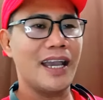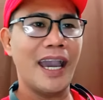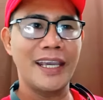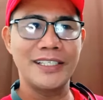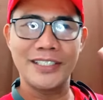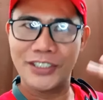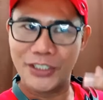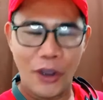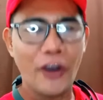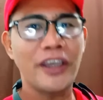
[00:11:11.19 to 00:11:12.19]
I
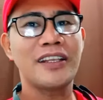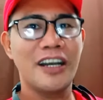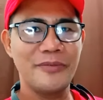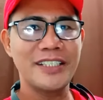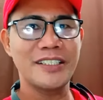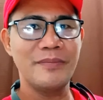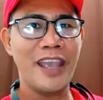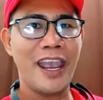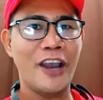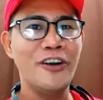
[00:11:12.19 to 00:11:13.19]
saw it coming
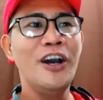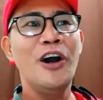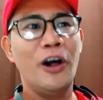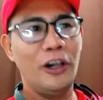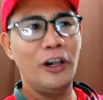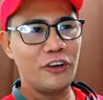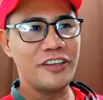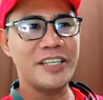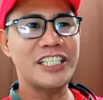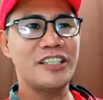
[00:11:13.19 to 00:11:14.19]
somehow, although I
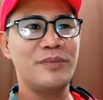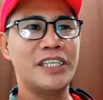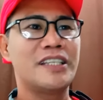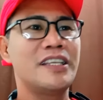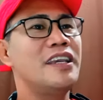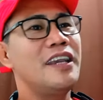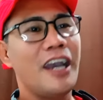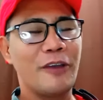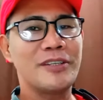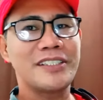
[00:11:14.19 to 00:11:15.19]
must admit,
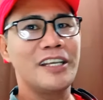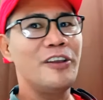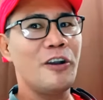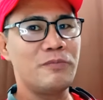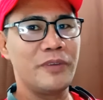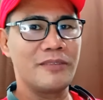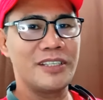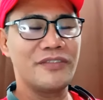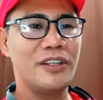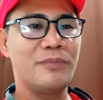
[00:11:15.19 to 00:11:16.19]
I was still hoping
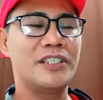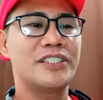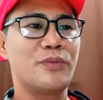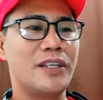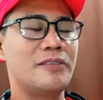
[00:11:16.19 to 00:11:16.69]
Miss Philippines to win.